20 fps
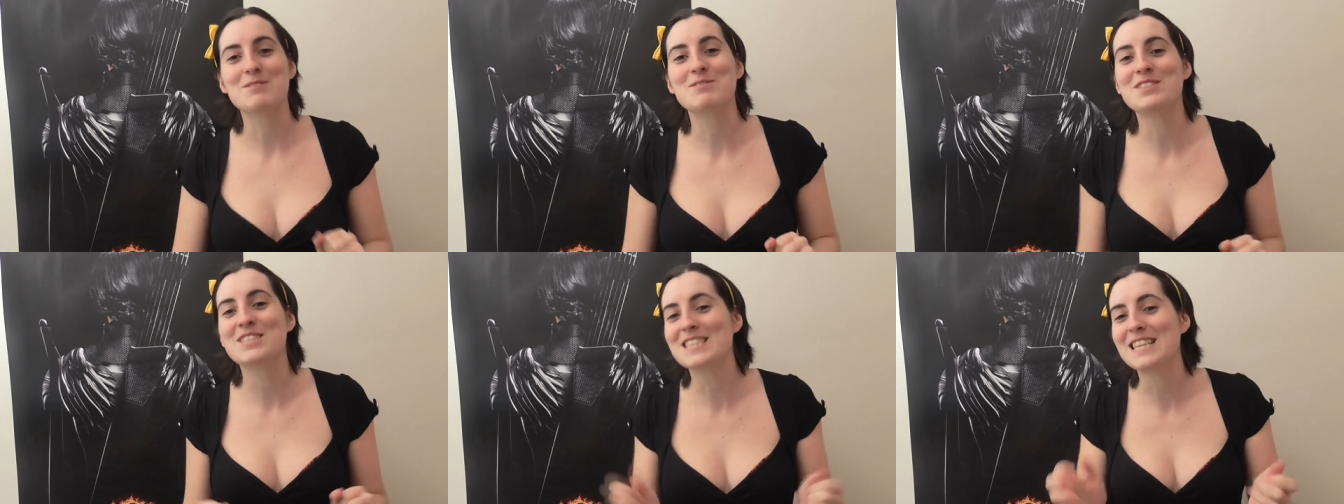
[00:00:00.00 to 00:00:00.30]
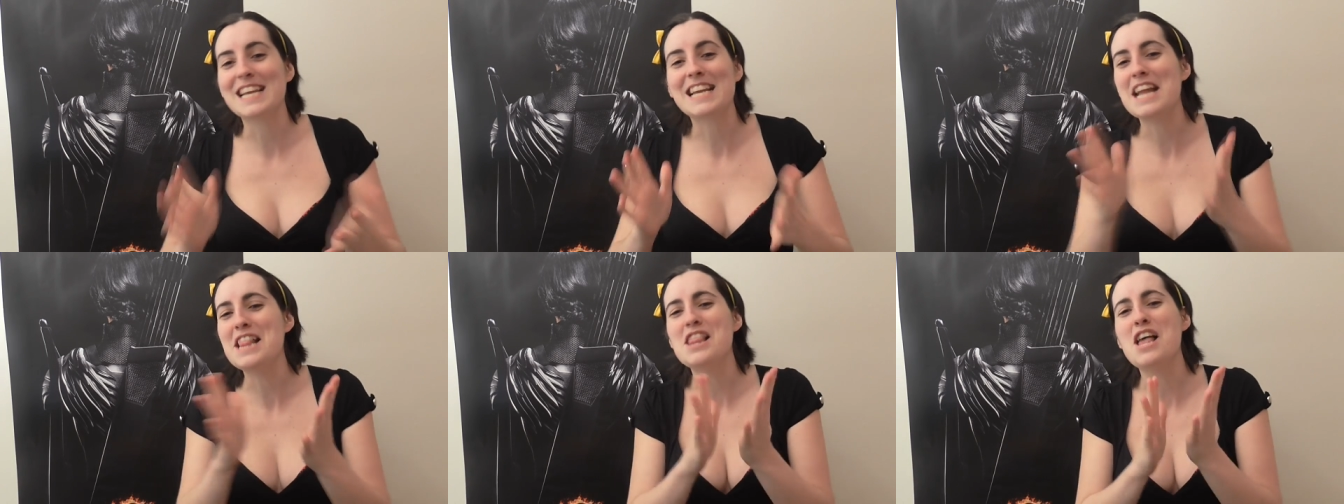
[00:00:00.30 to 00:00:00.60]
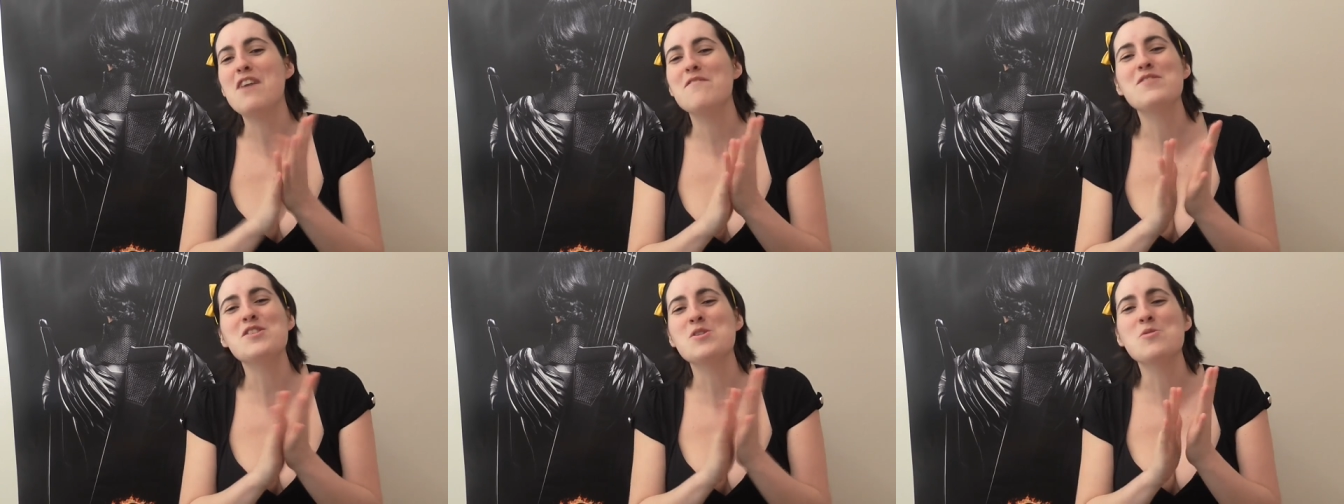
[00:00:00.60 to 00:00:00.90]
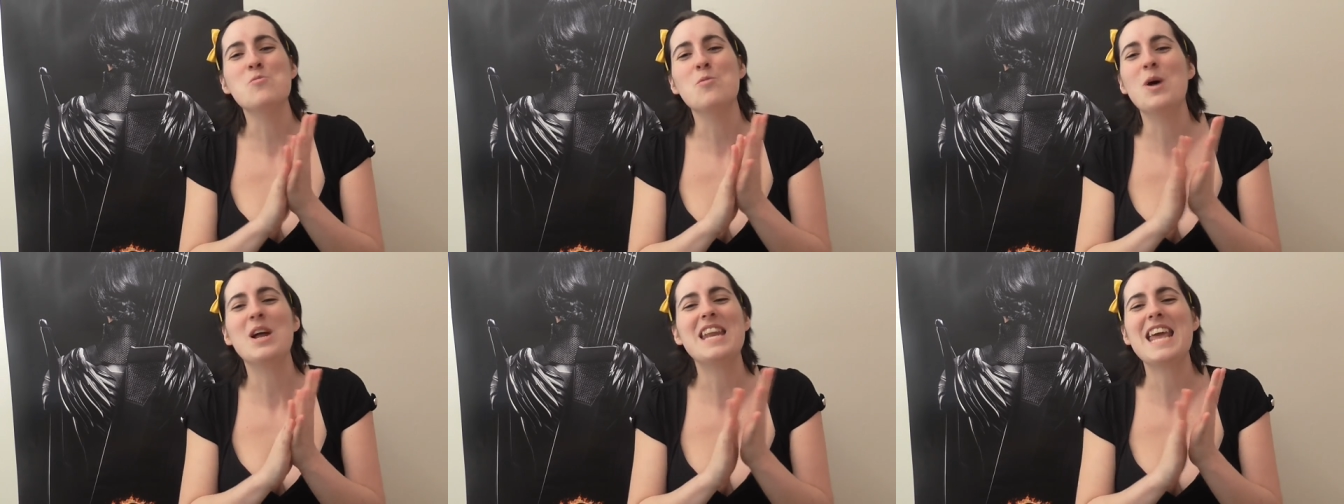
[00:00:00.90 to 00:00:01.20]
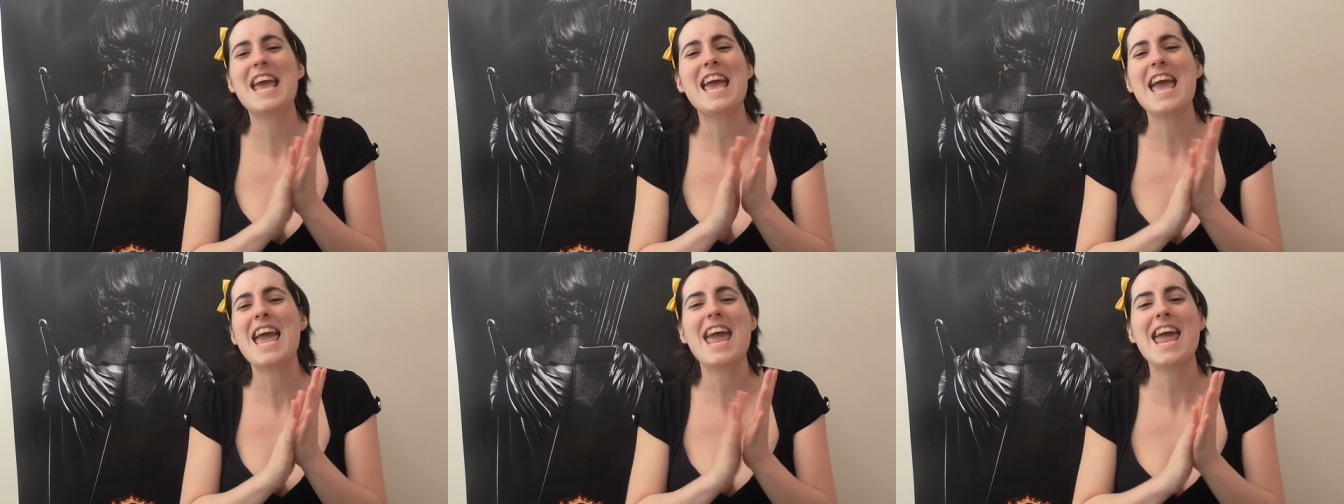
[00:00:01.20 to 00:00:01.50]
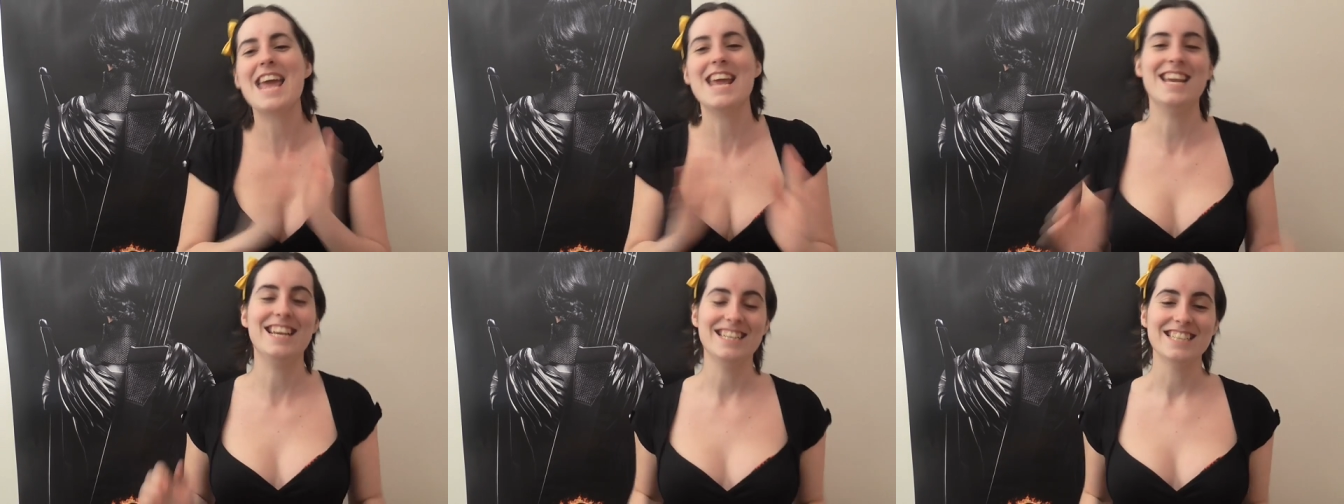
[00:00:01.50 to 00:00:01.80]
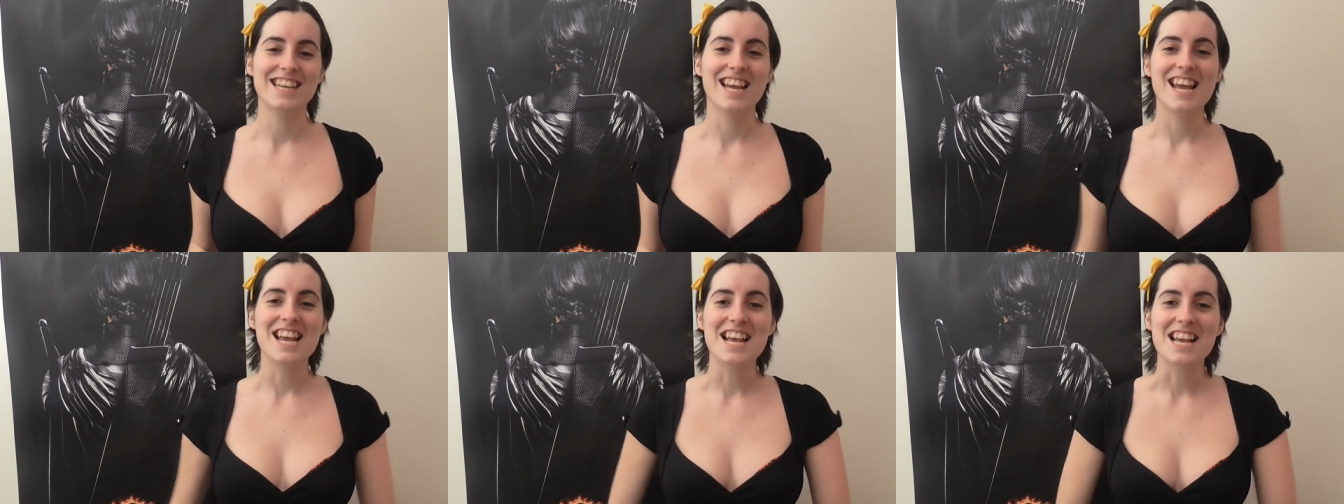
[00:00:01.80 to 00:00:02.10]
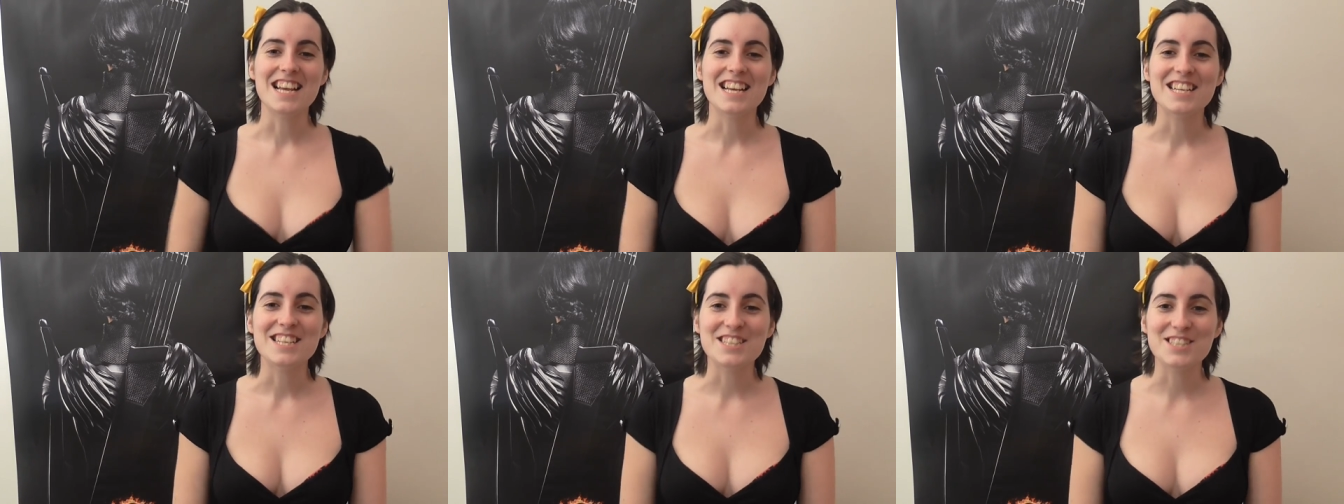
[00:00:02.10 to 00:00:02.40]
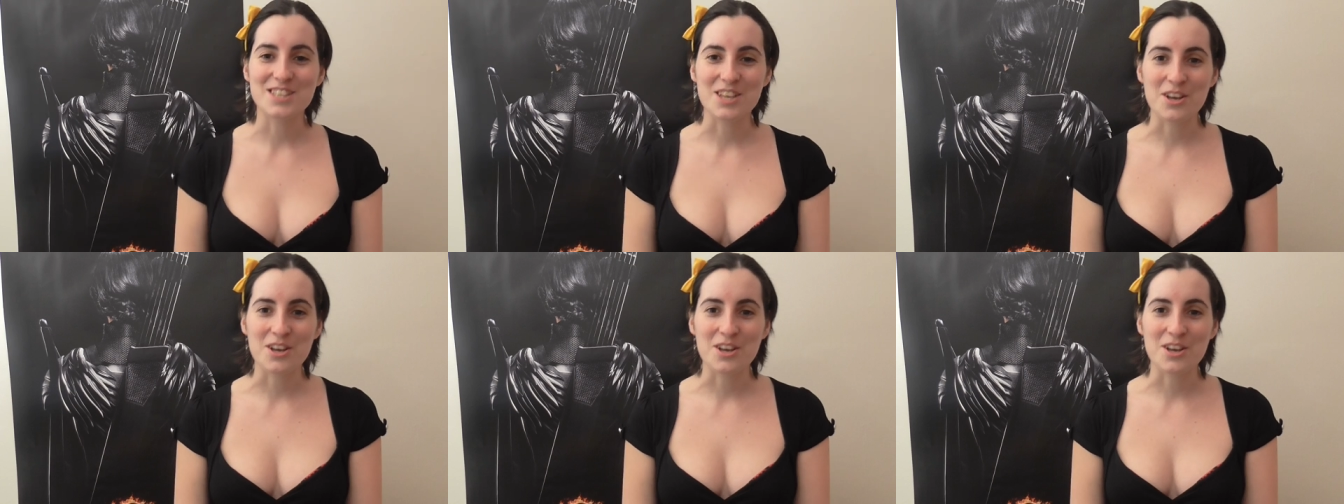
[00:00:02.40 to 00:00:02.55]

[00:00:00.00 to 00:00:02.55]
I was just like, I love you, Woody!